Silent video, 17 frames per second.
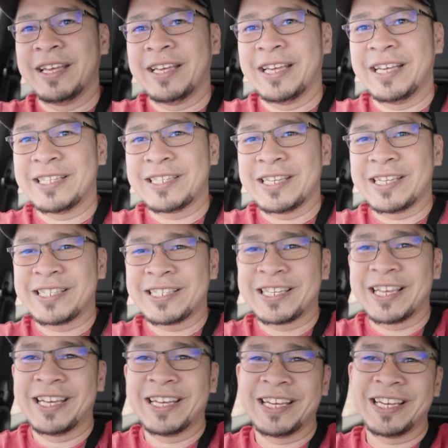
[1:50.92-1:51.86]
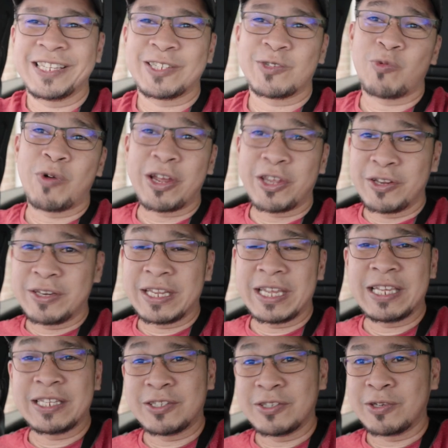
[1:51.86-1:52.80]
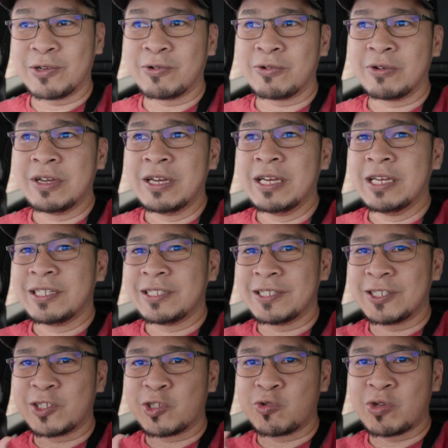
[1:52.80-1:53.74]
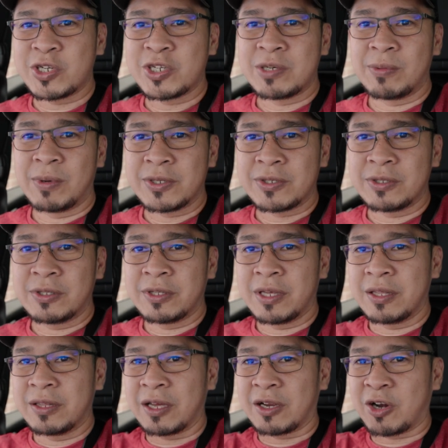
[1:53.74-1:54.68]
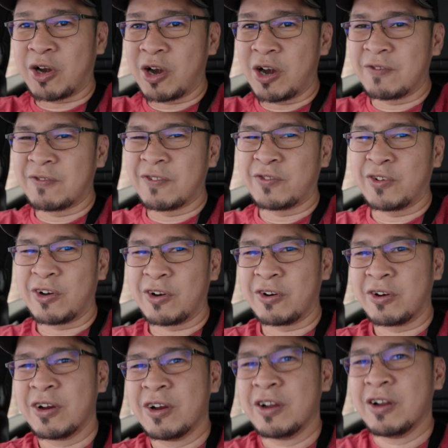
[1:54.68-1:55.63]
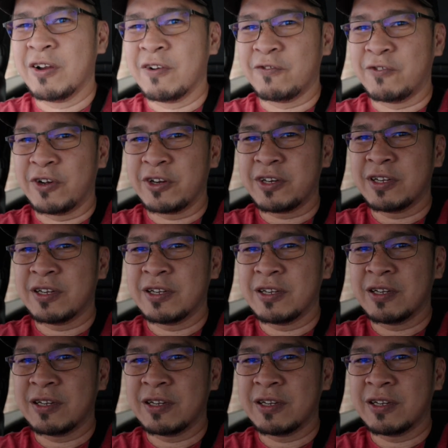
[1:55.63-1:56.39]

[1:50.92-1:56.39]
It's what you need to do. Just stretch the muscle, the curve of your foot.